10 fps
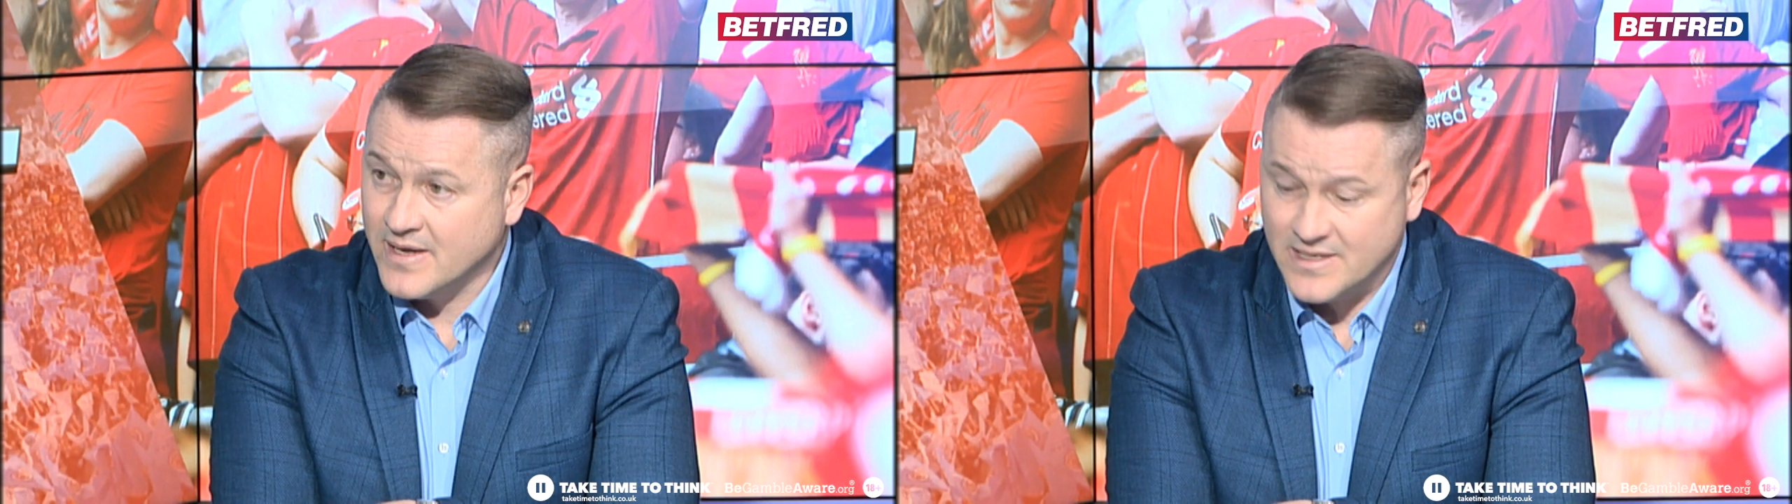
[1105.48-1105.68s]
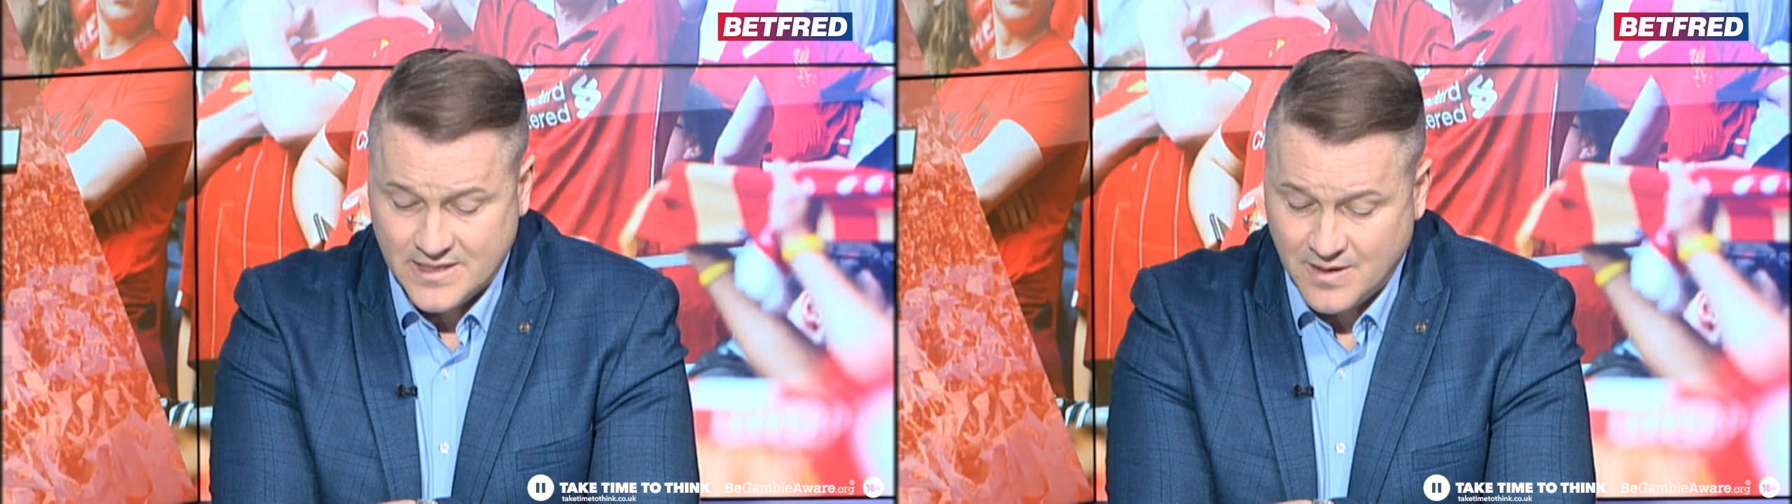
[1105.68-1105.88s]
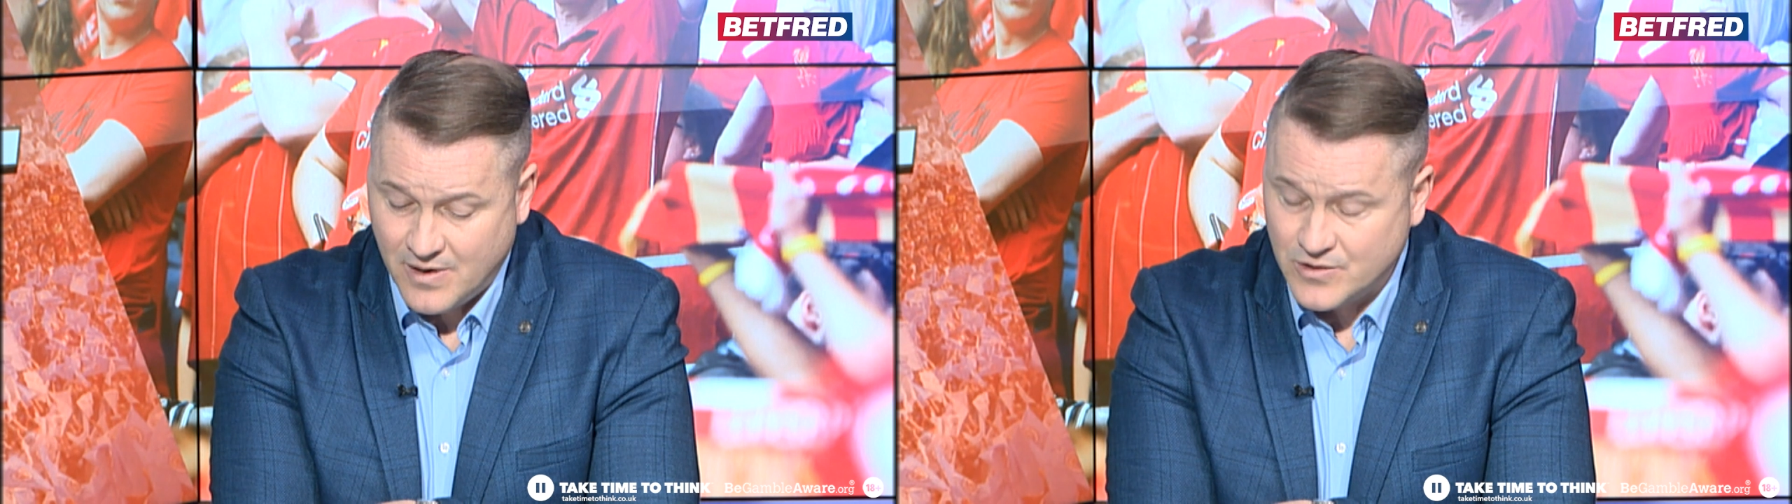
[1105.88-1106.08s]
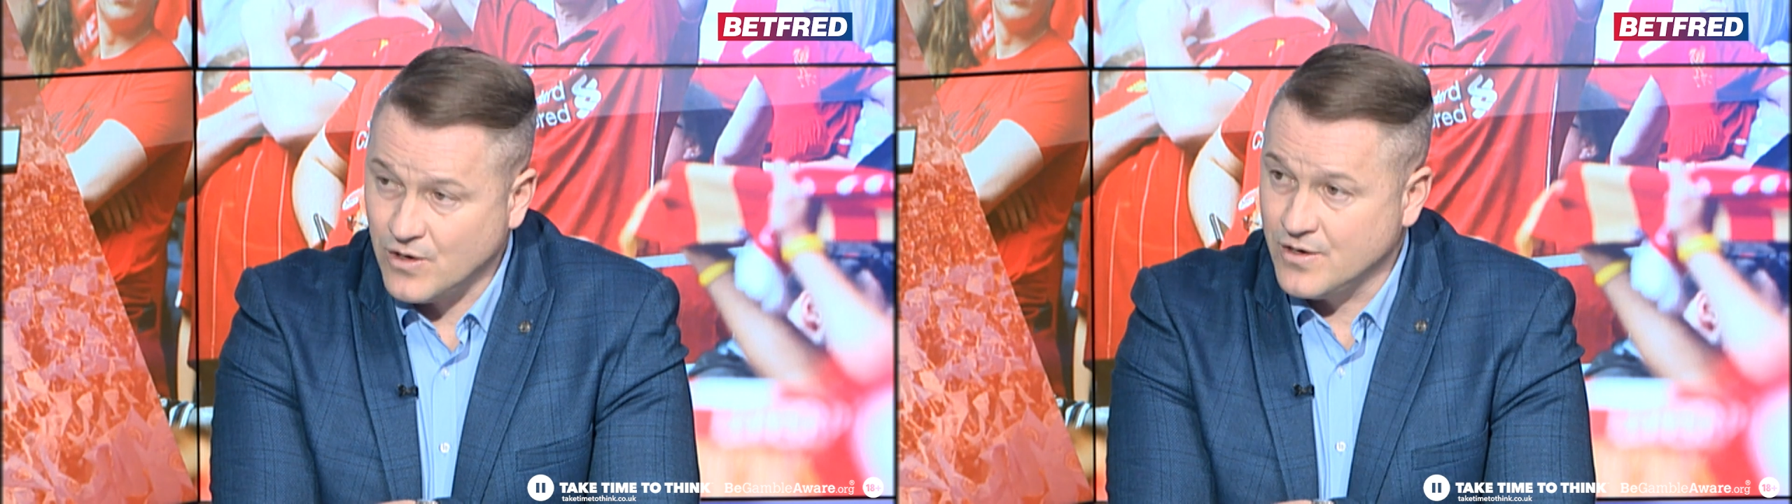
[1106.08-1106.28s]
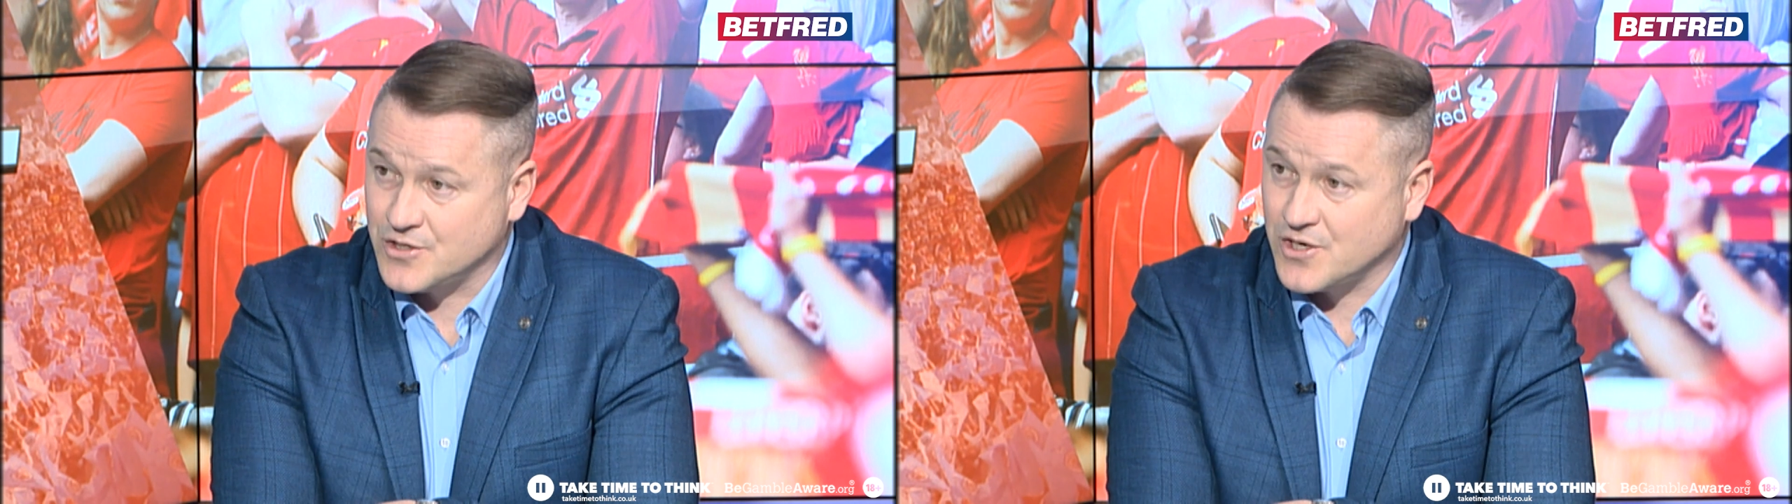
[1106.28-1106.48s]
This is the most
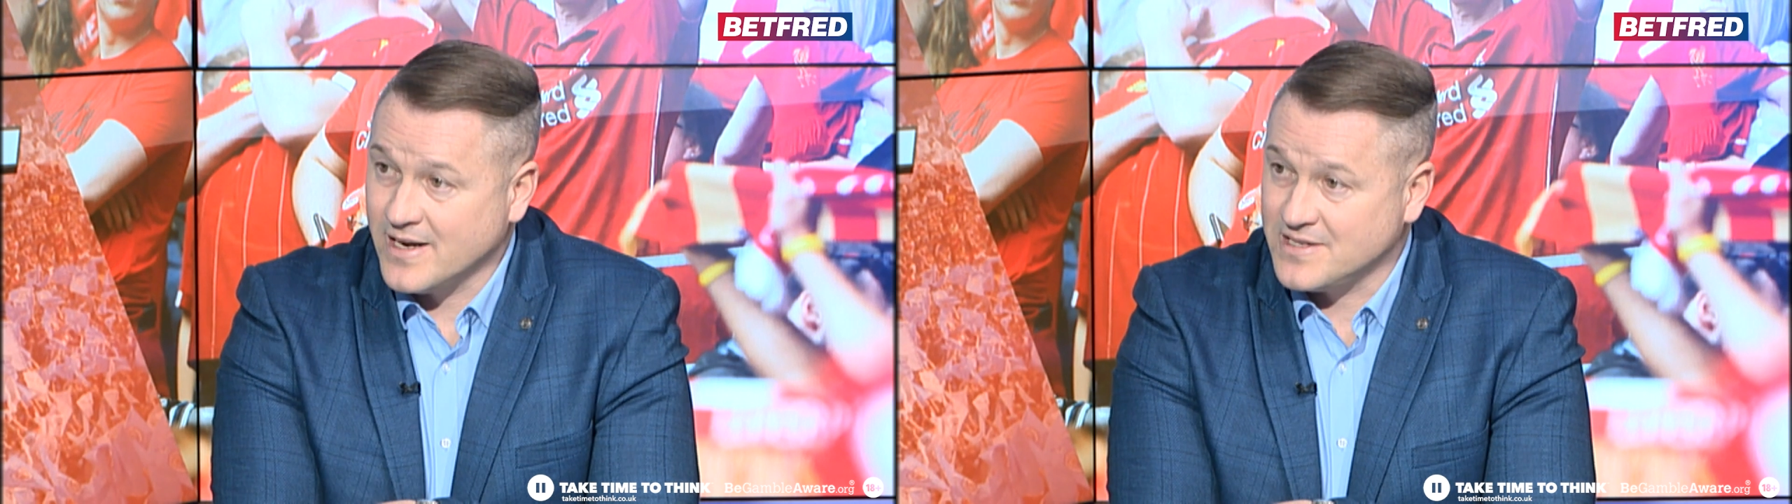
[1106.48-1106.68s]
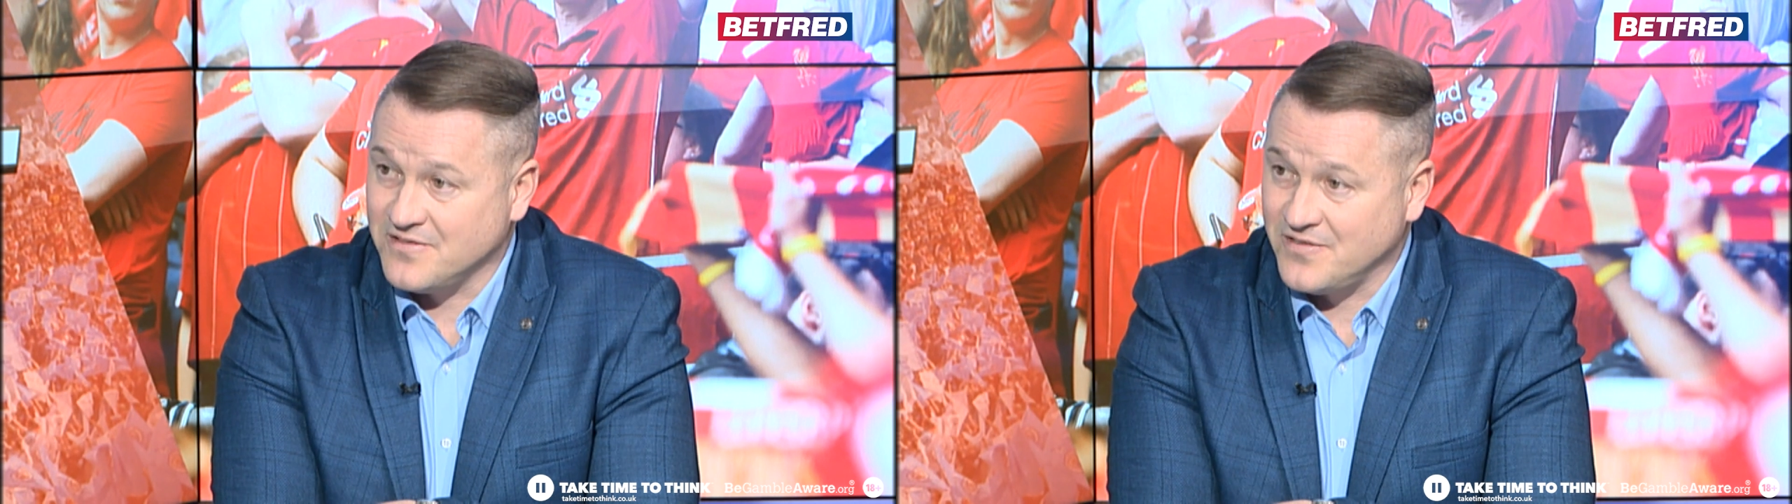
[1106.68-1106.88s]
unattractive